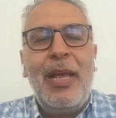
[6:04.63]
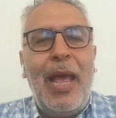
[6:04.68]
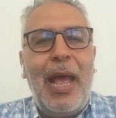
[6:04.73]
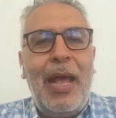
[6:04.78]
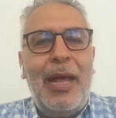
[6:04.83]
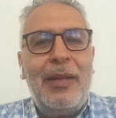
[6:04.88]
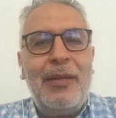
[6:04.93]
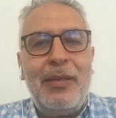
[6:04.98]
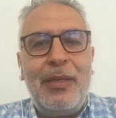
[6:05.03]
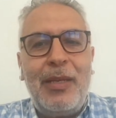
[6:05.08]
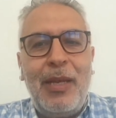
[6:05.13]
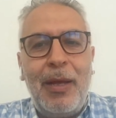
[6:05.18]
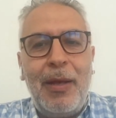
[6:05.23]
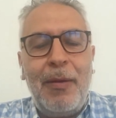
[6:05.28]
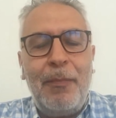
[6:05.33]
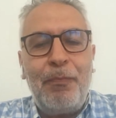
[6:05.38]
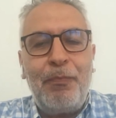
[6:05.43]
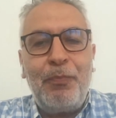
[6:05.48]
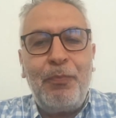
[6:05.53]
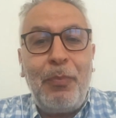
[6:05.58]
And
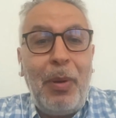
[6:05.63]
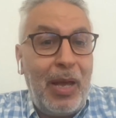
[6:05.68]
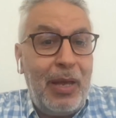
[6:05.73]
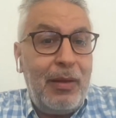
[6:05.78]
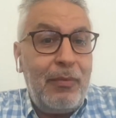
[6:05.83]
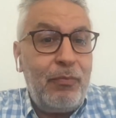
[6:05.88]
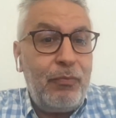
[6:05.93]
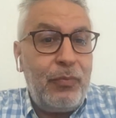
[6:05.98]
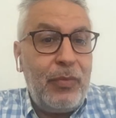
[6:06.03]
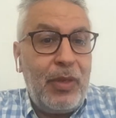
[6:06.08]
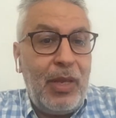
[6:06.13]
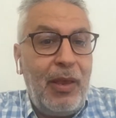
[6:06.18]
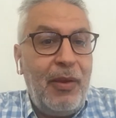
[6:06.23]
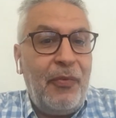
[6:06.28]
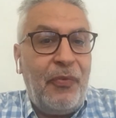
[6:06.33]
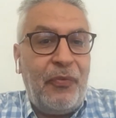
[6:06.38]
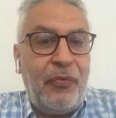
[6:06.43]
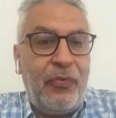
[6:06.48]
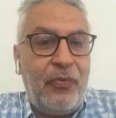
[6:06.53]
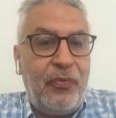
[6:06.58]
but
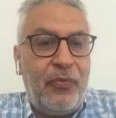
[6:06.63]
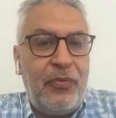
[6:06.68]
if